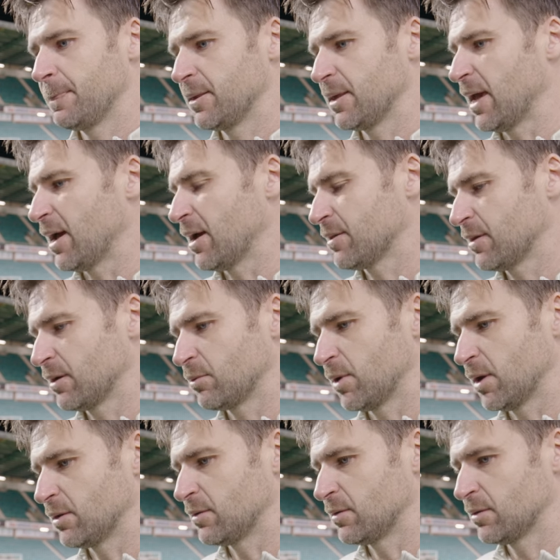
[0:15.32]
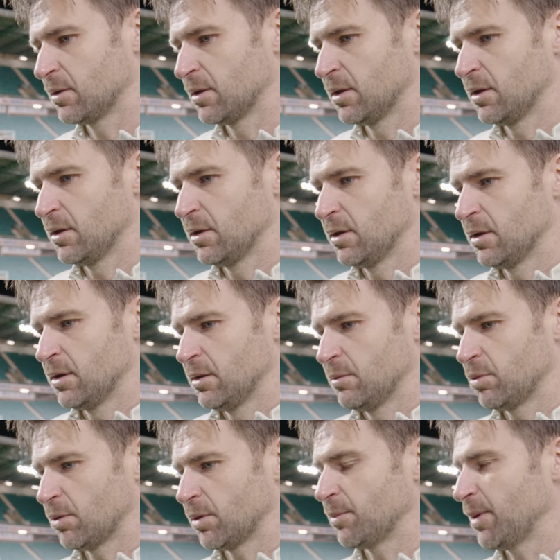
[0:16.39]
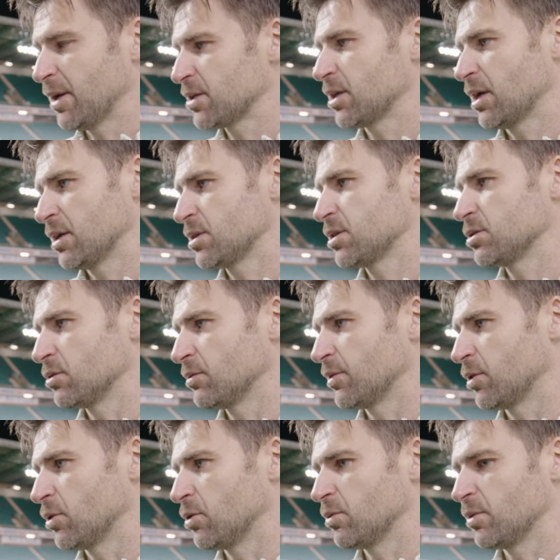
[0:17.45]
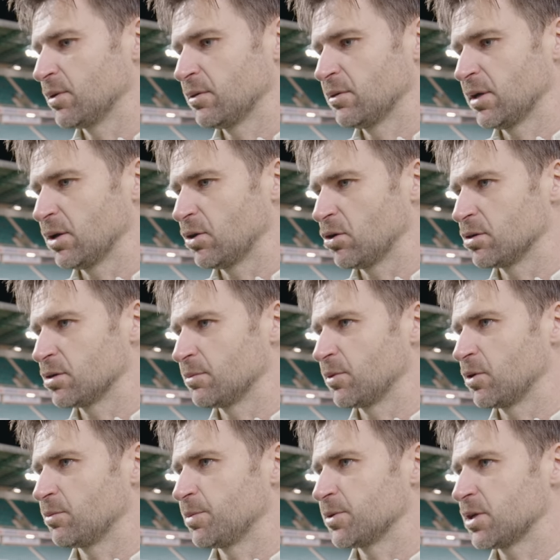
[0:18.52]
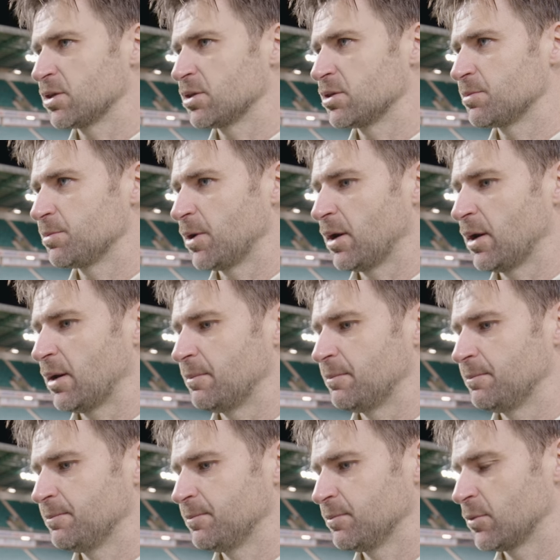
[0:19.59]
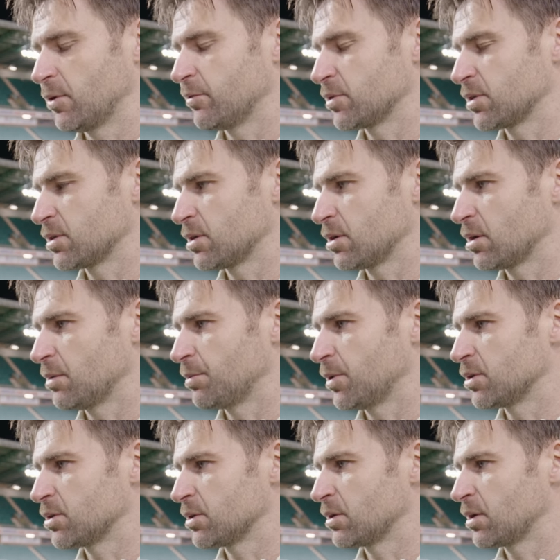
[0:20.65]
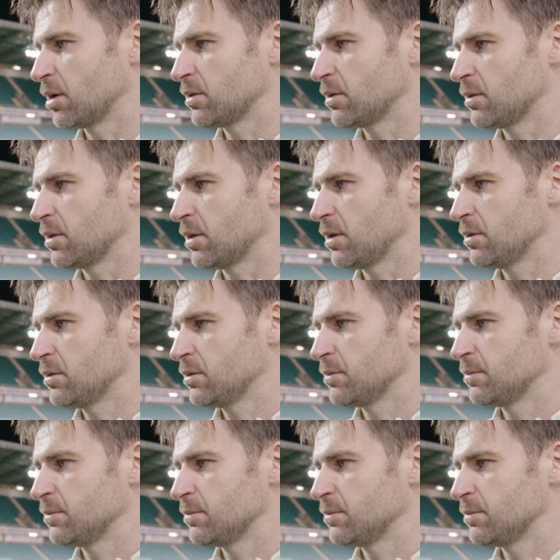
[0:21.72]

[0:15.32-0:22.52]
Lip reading: yeah, I think we had probably the best chances overall and got in some good positions. But obviously sucker punch and gutted at the end.